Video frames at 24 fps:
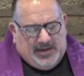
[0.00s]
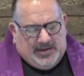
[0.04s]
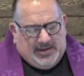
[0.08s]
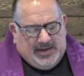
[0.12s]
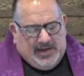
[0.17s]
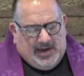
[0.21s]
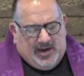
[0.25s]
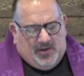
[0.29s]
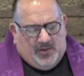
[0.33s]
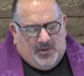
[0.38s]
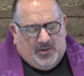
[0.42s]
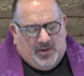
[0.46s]

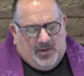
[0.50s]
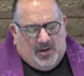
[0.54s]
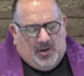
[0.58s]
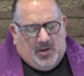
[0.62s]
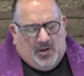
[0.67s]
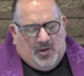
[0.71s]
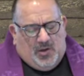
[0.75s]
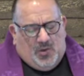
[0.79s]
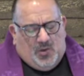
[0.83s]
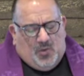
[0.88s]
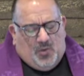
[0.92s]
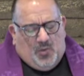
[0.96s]
Now,
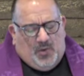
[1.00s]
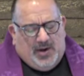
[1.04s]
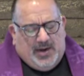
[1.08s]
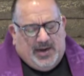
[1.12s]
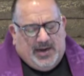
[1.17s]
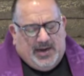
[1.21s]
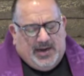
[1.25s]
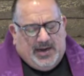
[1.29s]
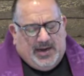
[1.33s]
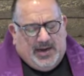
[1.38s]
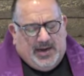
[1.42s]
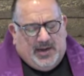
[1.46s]

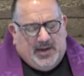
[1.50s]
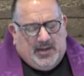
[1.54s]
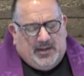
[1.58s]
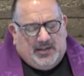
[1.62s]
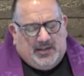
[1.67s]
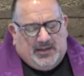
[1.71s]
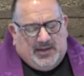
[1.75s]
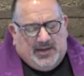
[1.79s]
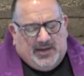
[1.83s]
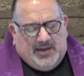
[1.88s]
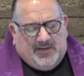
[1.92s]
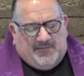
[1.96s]
we
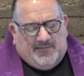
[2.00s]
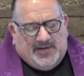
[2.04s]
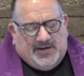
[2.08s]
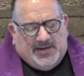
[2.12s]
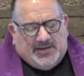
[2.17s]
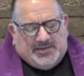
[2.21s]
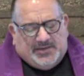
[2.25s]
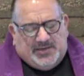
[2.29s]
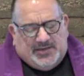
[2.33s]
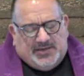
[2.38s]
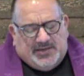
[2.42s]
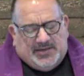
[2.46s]
live
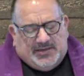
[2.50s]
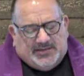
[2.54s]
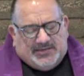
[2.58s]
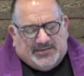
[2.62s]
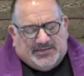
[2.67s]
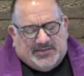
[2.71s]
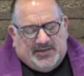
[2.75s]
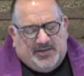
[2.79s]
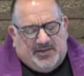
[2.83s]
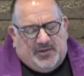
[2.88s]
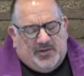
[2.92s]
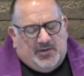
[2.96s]
into
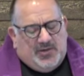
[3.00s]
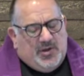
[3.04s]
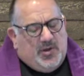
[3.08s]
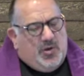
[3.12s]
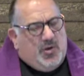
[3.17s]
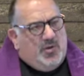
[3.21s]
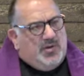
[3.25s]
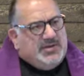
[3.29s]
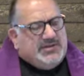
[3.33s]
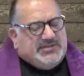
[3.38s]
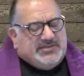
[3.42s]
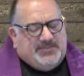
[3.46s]
this through the
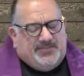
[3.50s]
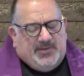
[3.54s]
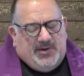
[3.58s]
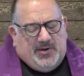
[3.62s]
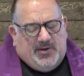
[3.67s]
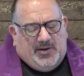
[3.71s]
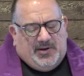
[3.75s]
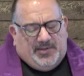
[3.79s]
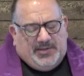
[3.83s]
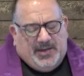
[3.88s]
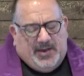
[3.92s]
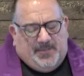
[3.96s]
Holy
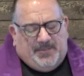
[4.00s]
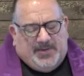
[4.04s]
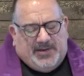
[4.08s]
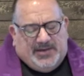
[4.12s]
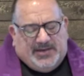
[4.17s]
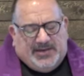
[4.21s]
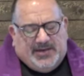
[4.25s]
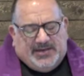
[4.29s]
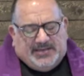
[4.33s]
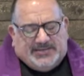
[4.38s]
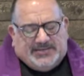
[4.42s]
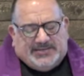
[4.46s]
Spirit that
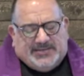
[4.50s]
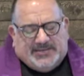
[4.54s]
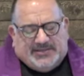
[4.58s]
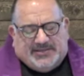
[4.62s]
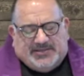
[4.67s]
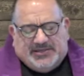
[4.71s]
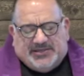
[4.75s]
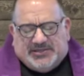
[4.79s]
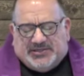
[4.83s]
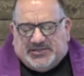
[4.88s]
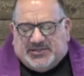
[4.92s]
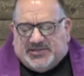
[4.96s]
begins to
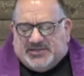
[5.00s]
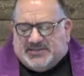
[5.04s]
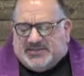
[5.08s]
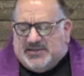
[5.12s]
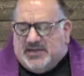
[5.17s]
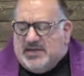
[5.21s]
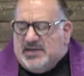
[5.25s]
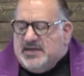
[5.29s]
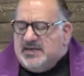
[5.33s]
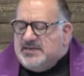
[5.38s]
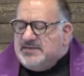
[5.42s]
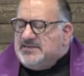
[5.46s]
teach us
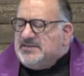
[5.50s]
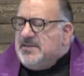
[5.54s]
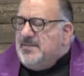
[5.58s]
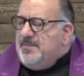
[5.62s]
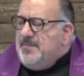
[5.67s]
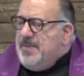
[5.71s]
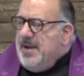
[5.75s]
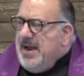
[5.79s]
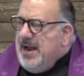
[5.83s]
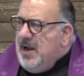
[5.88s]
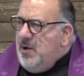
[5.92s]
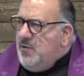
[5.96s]
some
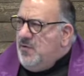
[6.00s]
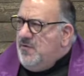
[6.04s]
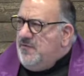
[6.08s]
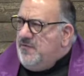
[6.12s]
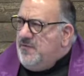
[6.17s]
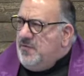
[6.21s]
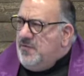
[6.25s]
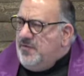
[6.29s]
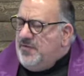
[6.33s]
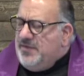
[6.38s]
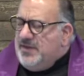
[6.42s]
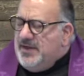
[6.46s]

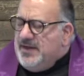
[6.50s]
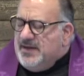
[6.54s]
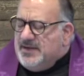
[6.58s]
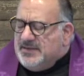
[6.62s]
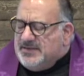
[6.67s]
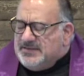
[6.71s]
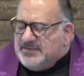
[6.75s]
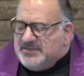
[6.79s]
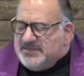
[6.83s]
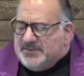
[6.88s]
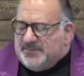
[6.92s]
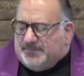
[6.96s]
powerful
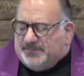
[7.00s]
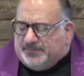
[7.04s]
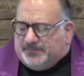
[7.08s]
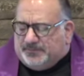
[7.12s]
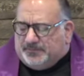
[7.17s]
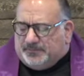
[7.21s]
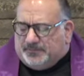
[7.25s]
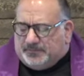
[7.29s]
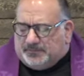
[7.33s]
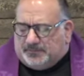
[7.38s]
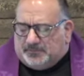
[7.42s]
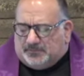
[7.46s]
things
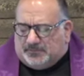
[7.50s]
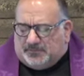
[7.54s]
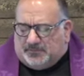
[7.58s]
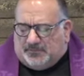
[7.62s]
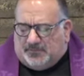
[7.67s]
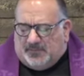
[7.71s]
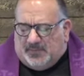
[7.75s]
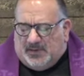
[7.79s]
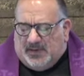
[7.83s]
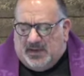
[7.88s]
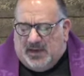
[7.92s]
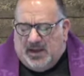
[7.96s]

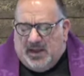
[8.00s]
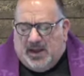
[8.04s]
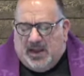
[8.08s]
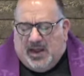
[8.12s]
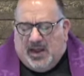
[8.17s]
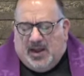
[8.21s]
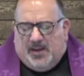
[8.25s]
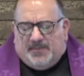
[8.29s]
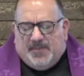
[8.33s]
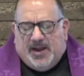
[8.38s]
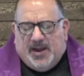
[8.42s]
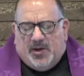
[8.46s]

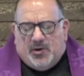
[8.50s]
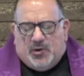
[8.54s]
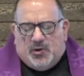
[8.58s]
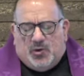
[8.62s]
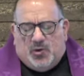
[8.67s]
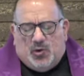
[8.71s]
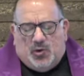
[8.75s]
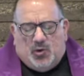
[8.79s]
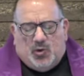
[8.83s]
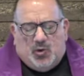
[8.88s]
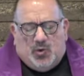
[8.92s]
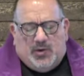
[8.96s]
about
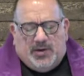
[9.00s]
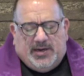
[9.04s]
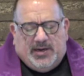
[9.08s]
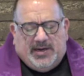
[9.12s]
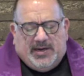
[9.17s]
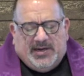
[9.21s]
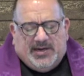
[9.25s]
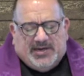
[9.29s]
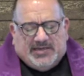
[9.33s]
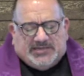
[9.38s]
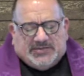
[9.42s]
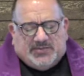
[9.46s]
who He
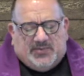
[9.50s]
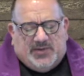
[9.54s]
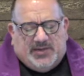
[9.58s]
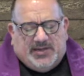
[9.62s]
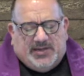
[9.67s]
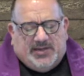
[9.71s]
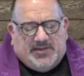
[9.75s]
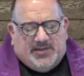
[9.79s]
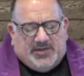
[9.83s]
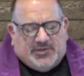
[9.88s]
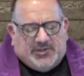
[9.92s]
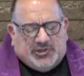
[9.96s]
is
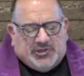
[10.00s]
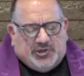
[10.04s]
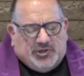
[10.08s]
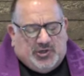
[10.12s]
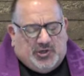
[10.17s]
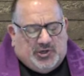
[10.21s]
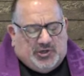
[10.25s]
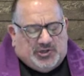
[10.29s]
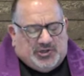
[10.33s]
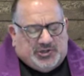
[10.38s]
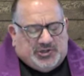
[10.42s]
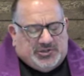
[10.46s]
within the
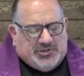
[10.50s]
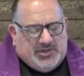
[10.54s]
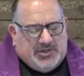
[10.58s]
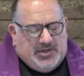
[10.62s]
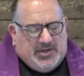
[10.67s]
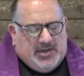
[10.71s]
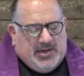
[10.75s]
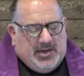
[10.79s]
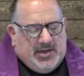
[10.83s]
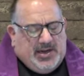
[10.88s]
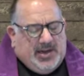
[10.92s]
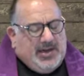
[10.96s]
church
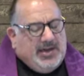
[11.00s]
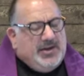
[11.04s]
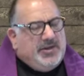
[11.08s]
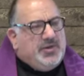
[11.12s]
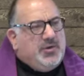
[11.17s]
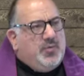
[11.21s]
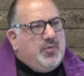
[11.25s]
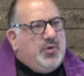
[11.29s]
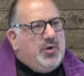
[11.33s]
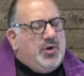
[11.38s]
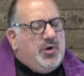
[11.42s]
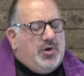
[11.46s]
and in
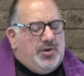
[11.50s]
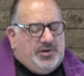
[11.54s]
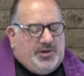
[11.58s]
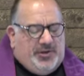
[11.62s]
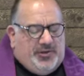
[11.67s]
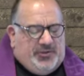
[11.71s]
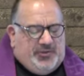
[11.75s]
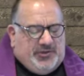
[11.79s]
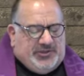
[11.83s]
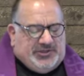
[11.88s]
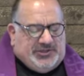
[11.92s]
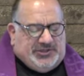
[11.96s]
the world
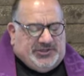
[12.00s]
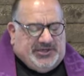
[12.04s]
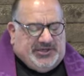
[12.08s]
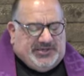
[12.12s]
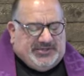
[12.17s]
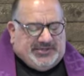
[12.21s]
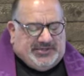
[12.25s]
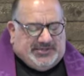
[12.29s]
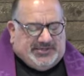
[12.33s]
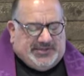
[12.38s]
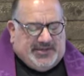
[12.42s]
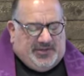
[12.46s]
and through
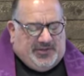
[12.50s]
Jesus.